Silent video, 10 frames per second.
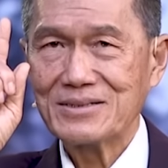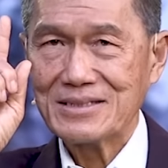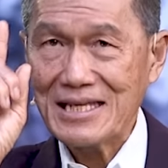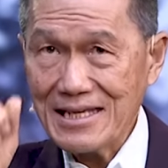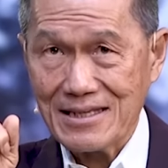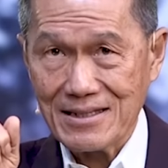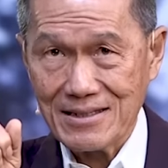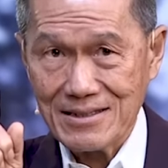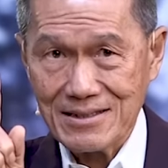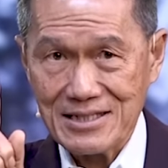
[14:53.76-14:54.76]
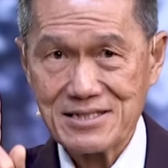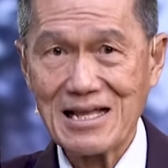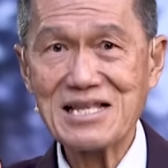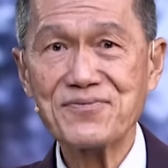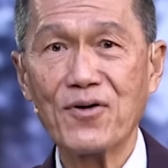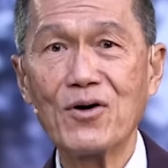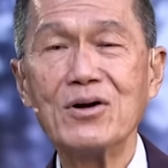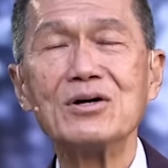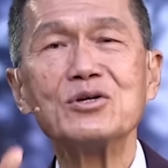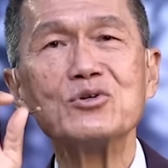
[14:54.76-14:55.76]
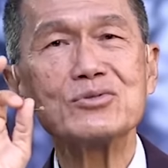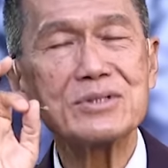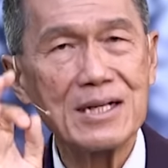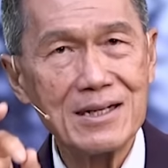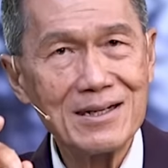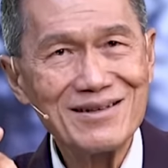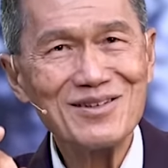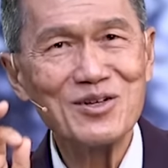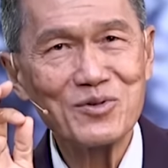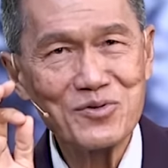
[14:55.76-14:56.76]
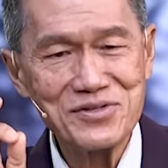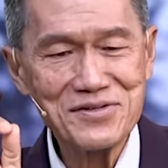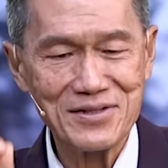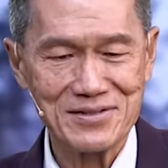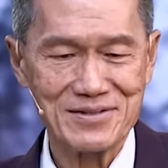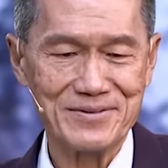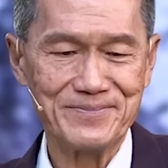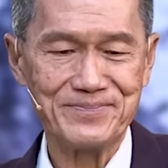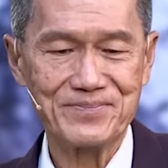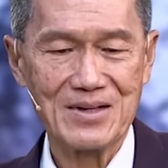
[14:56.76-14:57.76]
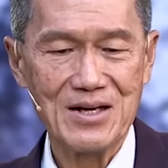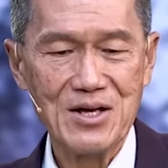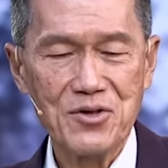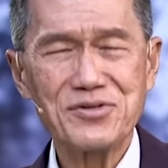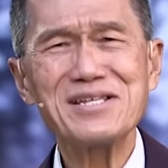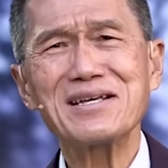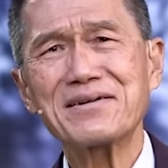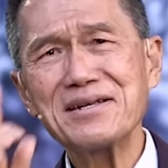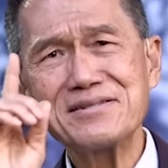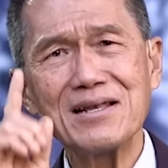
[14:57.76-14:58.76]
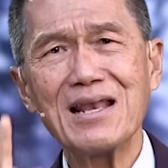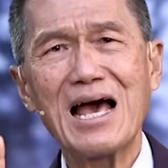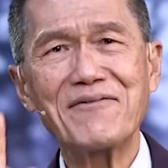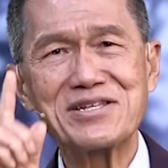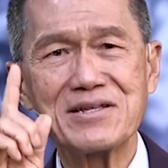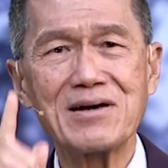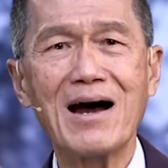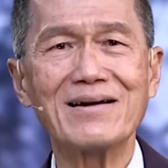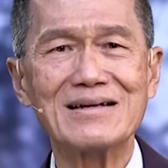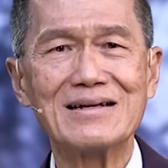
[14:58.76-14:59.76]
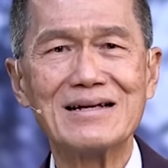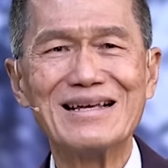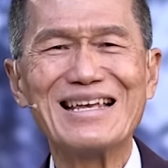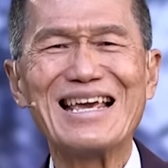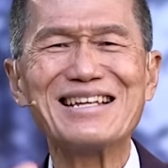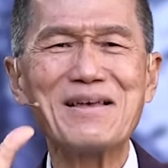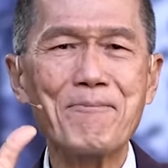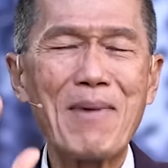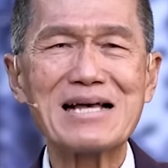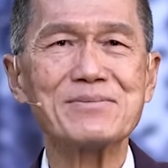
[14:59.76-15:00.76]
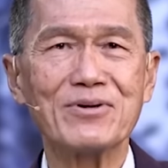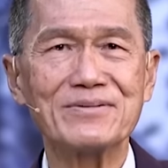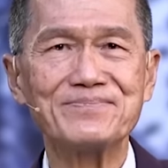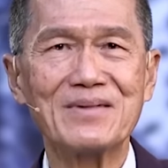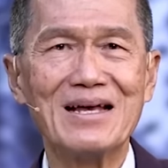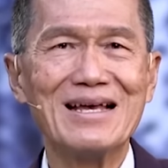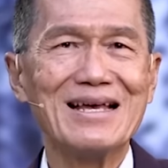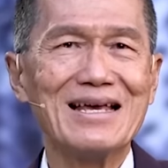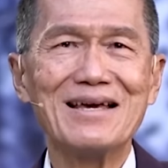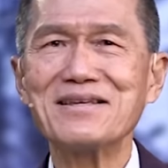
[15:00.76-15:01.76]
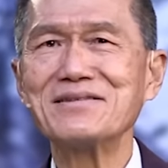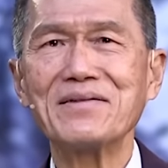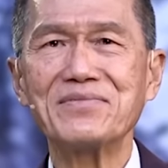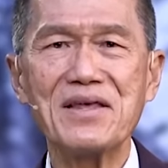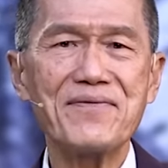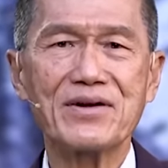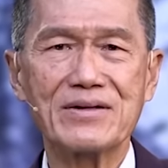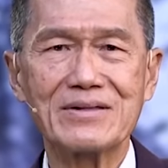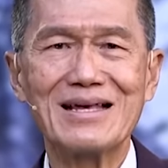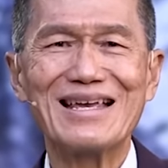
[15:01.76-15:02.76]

T stands for you turn to Jesus. You see, the Christian life is not hard. It is impossible. It is not difficult.